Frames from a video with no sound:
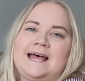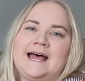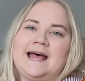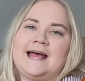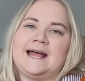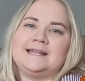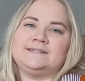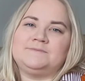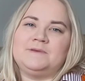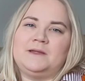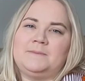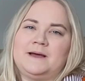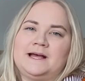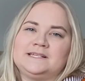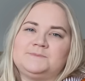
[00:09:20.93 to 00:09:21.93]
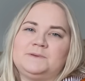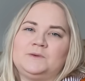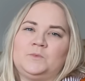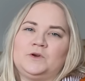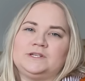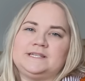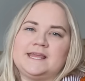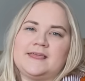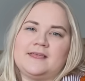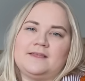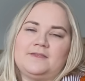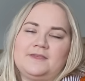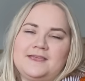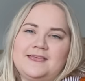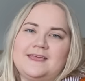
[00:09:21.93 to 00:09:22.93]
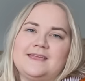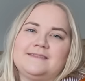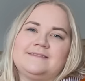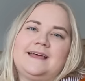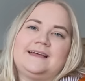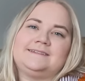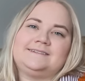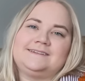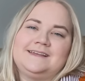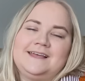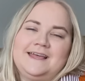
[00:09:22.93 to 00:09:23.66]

and me and my husband were thinking that